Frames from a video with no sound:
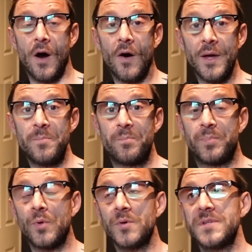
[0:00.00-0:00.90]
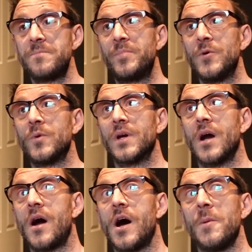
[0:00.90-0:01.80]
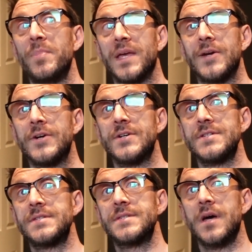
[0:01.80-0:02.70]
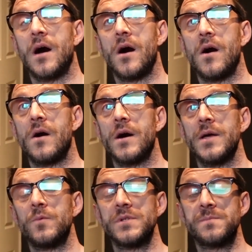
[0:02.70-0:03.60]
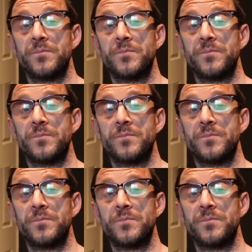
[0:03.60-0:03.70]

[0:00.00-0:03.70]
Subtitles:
I bought a built car because I was